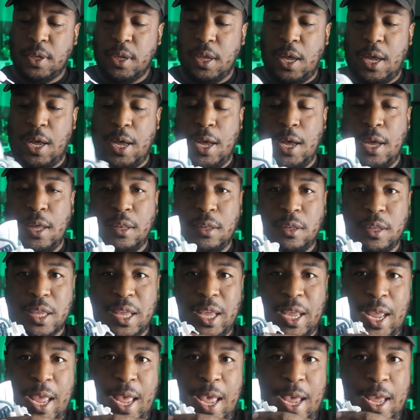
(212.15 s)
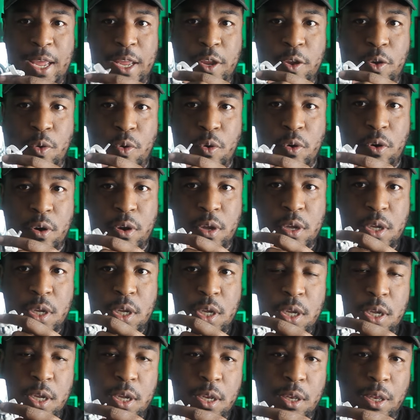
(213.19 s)
Looking at your
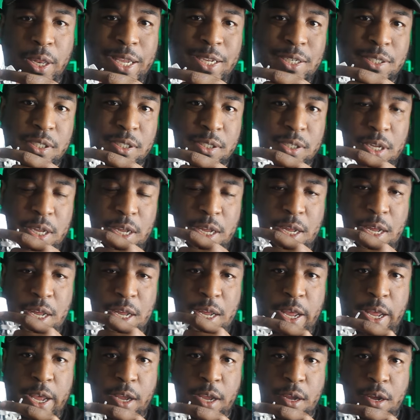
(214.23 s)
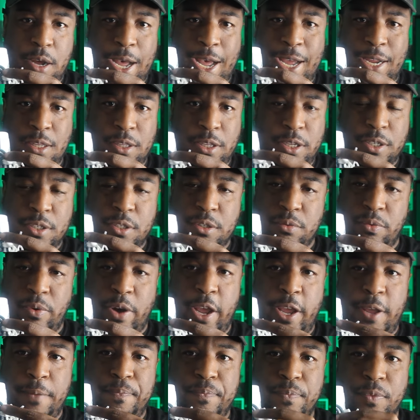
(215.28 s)
lace eyelets,
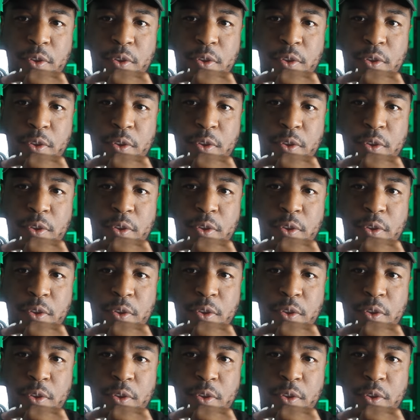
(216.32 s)
right?